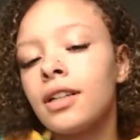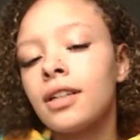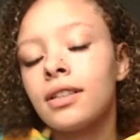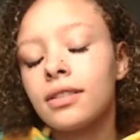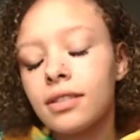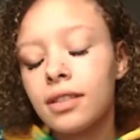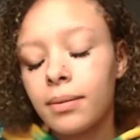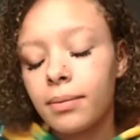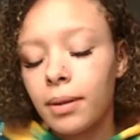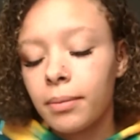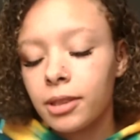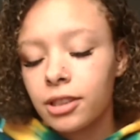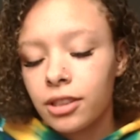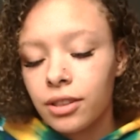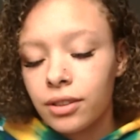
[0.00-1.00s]
Tip number
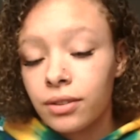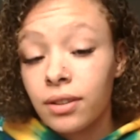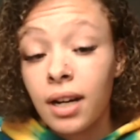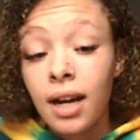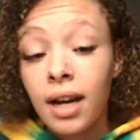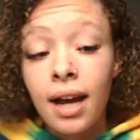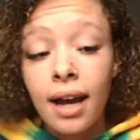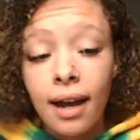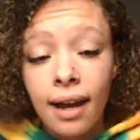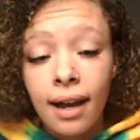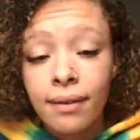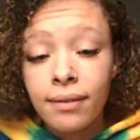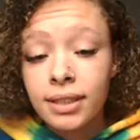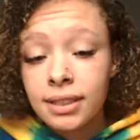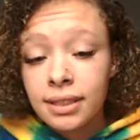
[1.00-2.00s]
2, I
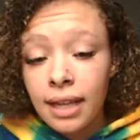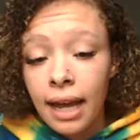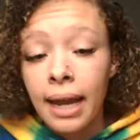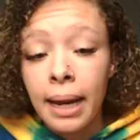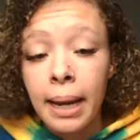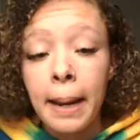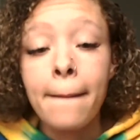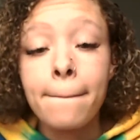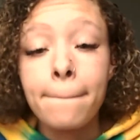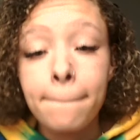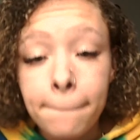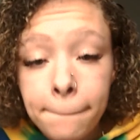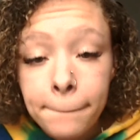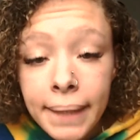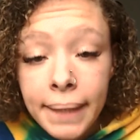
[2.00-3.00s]
would say
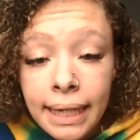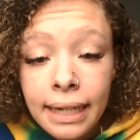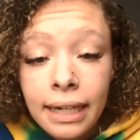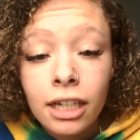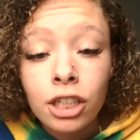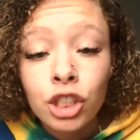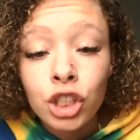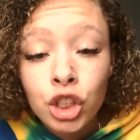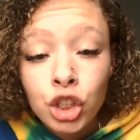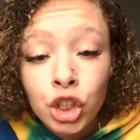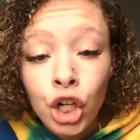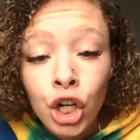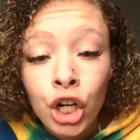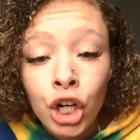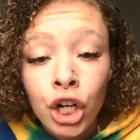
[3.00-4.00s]
be
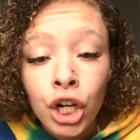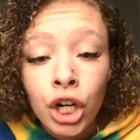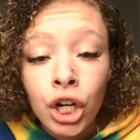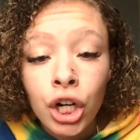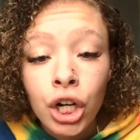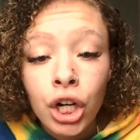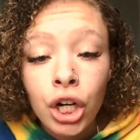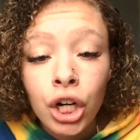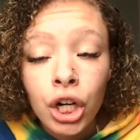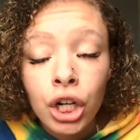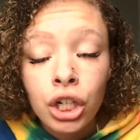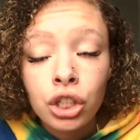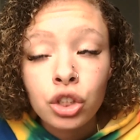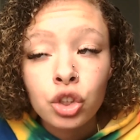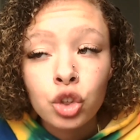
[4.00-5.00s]
sure
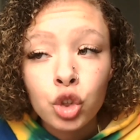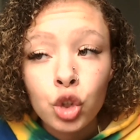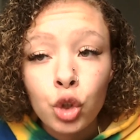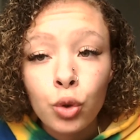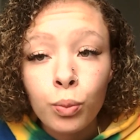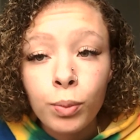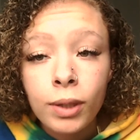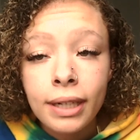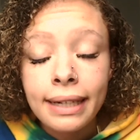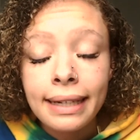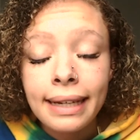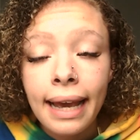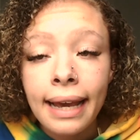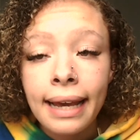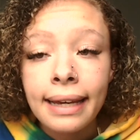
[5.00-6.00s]
to bring
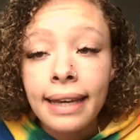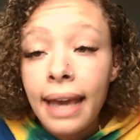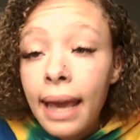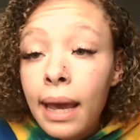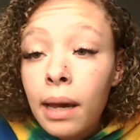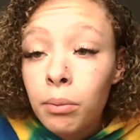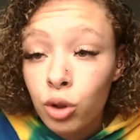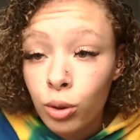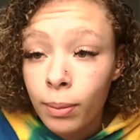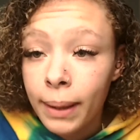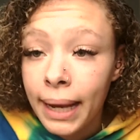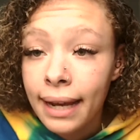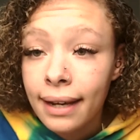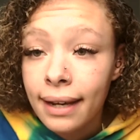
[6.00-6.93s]
a camel bag